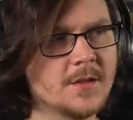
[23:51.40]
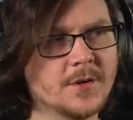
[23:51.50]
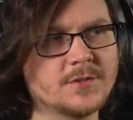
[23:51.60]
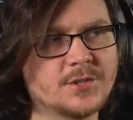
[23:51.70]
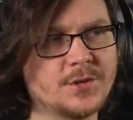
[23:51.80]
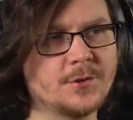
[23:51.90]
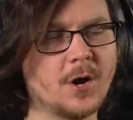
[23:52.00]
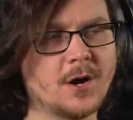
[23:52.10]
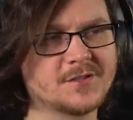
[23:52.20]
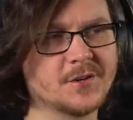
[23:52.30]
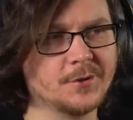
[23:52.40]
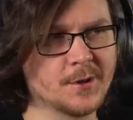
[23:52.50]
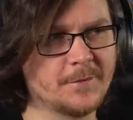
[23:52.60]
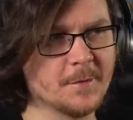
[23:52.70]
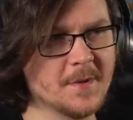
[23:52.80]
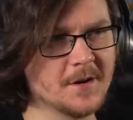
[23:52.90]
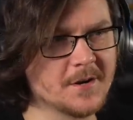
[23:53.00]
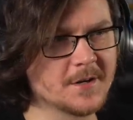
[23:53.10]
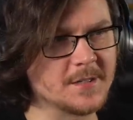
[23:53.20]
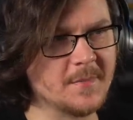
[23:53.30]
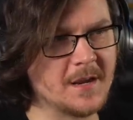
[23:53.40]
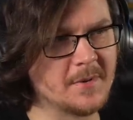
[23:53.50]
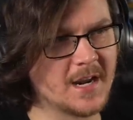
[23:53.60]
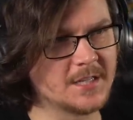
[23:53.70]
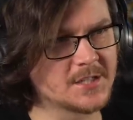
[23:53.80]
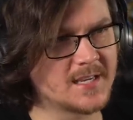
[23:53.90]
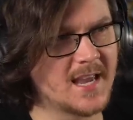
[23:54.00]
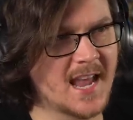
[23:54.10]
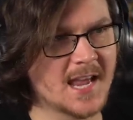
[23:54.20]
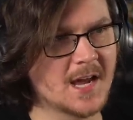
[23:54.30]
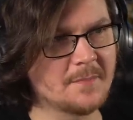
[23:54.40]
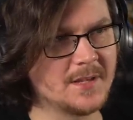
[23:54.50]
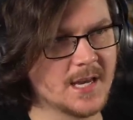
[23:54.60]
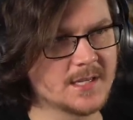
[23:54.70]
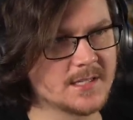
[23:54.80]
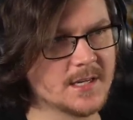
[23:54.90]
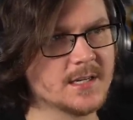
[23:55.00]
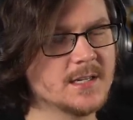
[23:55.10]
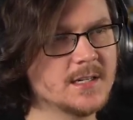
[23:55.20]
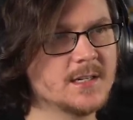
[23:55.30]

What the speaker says: Those two also look familiar to me, but I just cannot place it.